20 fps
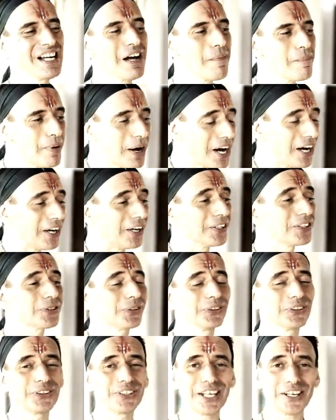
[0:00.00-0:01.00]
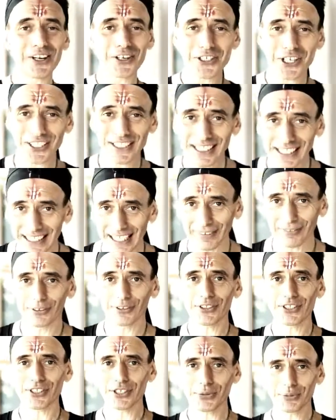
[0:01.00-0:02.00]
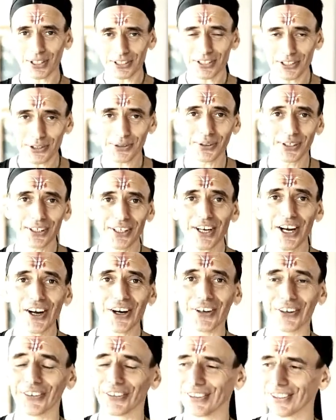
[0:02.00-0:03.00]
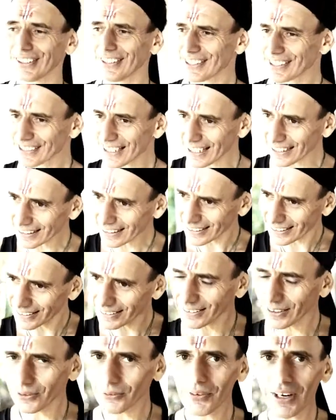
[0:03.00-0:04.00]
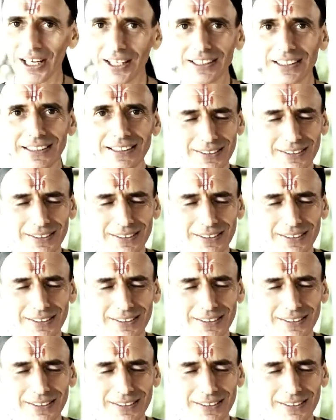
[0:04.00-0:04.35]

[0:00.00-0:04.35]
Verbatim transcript: but on an energetic level, this is what's going on. It's like, what?